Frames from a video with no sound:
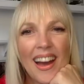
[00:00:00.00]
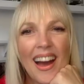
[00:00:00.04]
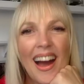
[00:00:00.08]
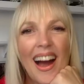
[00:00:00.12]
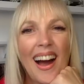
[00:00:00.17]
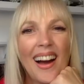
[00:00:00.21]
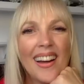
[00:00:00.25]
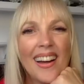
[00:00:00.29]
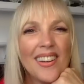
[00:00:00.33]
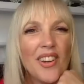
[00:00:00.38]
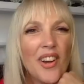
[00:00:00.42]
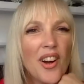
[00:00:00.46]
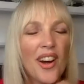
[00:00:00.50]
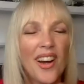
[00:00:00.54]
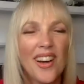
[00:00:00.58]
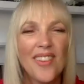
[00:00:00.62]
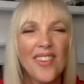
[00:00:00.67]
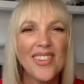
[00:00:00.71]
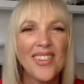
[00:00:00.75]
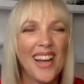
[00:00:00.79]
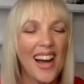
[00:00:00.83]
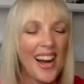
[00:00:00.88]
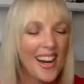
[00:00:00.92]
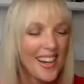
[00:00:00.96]
I know.
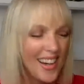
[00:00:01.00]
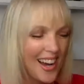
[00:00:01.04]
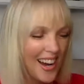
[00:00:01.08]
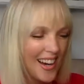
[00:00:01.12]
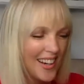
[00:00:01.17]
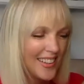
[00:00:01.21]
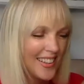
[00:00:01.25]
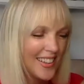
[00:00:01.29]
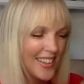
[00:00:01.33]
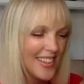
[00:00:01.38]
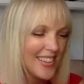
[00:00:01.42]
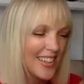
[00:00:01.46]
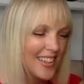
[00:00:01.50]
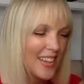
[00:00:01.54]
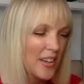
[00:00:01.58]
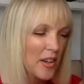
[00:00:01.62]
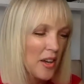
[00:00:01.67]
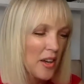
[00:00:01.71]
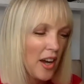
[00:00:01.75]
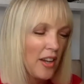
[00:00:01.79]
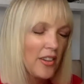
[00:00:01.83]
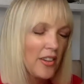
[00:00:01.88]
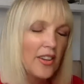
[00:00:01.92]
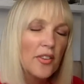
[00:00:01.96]
I mean, I, and I think
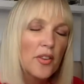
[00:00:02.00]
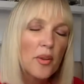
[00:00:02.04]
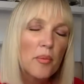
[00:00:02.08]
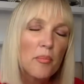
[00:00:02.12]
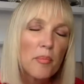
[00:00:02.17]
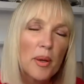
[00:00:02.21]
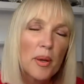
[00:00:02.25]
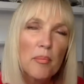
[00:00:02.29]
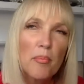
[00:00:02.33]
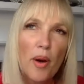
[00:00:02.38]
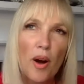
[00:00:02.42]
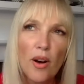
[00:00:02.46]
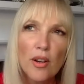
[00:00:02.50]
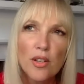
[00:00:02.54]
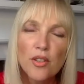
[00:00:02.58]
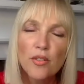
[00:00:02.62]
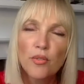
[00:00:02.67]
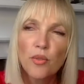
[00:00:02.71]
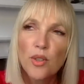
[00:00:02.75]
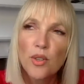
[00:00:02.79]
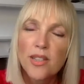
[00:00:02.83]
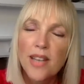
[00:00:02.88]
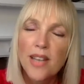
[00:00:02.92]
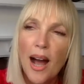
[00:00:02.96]
another big part
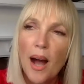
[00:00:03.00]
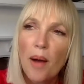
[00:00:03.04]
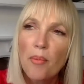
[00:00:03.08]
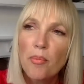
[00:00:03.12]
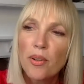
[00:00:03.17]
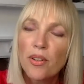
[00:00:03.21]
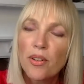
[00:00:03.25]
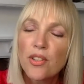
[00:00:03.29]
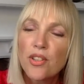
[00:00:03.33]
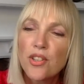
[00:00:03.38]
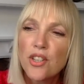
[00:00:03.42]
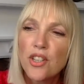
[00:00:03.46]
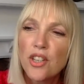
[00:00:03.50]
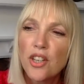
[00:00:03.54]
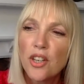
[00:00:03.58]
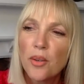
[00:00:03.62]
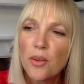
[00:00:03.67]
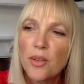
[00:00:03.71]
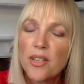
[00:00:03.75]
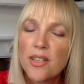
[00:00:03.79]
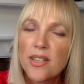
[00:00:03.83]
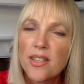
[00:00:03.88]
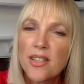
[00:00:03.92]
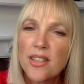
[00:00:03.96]
of what's happened to
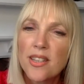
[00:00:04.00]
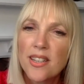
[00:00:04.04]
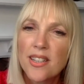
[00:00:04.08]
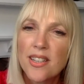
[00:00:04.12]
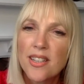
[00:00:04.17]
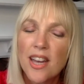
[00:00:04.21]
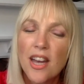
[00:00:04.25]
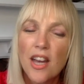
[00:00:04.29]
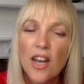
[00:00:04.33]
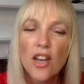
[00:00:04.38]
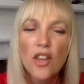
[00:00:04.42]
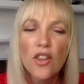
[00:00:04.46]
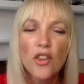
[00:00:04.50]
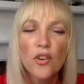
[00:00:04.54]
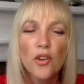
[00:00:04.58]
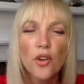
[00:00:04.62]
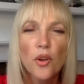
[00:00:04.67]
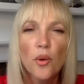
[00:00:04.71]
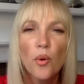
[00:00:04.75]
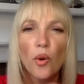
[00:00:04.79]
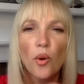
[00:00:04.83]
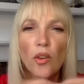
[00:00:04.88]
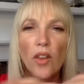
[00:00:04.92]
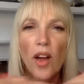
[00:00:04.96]
you is that
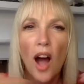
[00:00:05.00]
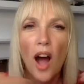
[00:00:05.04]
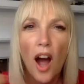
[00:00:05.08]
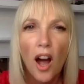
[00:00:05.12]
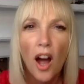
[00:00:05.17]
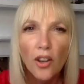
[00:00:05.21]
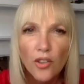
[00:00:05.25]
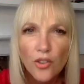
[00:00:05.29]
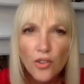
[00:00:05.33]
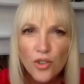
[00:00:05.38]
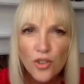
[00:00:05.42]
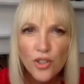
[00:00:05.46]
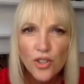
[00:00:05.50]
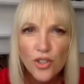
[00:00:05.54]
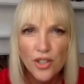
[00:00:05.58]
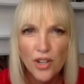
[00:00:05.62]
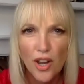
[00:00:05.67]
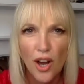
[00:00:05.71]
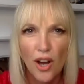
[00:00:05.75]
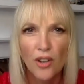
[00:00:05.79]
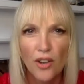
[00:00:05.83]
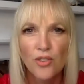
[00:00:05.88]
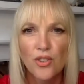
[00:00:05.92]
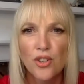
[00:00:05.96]
through all the hundreds
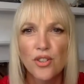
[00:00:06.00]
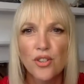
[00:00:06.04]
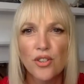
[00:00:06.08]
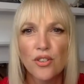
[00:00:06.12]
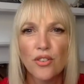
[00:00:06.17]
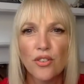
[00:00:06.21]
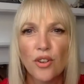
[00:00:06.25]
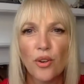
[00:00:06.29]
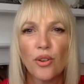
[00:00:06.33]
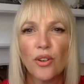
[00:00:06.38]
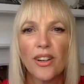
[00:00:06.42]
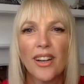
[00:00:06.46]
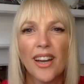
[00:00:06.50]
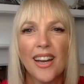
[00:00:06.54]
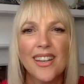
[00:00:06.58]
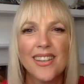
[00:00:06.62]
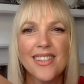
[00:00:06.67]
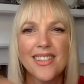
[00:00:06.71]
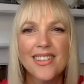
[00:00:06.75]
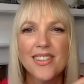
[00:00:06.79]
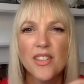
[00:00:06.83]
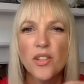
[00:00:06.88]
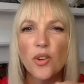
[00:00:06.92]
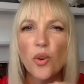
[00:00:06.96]
and hundreds of court
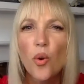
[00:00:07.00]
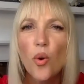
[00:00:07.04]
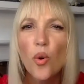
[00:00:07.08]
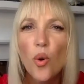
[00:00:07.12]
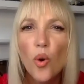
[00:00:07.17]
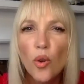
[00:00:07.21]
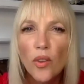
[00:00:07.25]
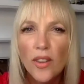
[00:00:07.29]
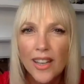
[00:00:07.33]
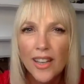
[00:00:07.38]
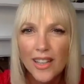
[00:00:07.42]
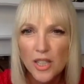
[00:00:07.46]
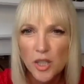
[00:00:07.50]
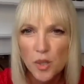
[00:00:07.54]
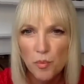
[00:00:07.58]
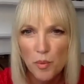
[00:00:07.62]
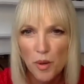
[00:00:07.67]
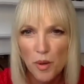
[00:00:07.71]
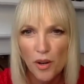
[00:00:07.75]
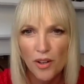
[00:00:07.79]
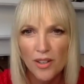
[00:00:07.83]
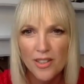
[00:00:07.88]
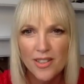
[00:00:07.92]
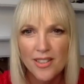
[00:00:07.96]
cases and all the
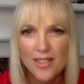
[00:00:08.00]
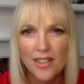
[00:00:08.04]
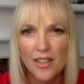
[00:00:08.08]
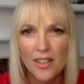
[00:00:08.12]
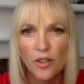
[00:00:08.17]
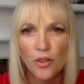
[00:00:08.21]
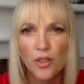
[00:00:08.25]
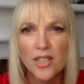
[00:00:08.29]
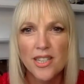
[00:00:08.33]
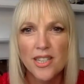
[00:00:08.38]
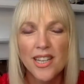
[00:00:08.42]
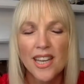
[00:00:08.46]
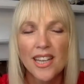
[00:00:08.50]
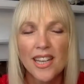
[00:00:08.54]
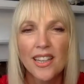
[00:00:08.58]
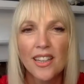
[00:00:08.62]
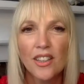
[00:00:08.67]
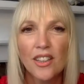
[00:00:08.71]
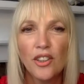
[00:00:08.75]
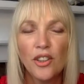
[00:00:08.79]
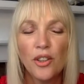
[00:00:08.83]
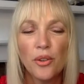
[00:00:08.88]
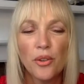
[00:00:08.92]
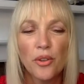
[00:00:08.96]
experience that the Lord's
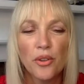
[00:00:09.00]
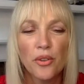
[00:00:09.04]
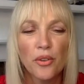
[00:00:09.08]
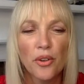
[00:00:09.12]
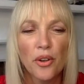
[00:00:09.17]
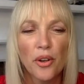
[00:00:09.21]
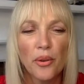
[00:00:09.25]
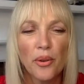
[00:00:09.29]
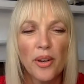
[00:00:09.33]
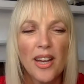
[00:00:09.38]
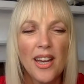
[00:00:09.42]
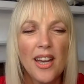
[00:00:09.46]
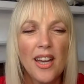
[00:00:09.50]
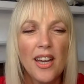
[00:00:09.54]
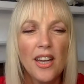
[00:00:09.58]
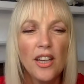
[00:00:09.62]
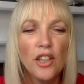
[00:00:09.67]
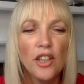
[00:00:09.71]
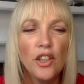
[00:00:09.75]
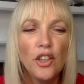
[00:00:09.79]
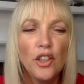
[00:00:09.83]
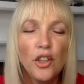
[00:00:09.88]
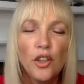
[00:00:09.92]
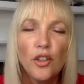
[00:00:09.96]
taken you through,
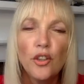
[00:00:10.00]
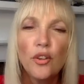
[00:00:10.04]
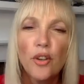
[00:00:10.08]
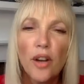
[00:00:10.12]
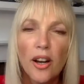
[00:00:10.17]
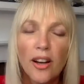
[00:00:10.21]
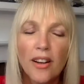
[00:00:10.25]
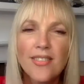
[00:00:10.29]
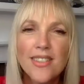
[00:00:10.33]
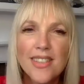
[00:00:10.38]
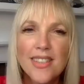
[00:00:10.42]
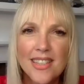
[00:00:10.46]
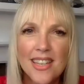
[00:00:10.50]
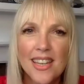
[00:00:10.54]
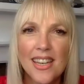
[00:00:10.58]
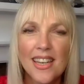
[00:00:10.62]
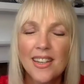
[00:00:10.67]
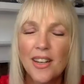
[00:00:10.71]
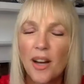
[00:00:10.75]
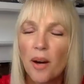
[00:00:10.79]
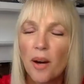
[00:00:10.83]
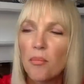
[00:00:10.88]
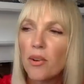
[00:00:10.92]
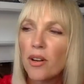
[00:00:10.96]
you have
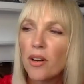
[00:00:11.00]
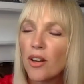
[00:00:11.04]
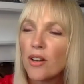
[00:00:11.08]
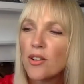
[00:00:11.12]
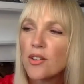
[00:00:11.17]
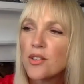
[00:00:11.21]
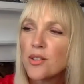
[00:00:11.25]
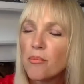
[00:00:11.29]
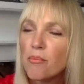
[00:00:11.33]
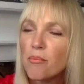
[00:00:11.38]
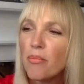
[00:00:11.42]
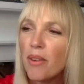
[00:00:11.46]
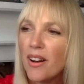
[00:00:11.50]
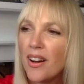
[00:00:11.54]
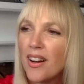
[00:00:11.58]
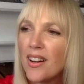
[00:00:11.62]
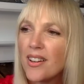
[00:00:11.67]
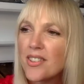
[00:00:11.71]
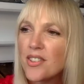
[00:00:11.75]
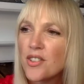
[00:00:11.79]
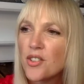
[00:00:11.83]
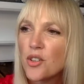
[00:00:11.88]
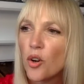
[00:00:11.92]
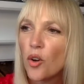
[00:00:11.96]
seen up close and
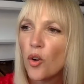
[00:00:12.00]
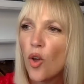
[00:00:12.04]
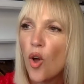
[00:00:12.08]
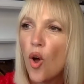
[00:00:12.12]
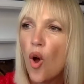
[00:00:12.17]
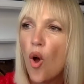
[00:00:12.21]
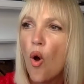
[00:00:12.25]
personal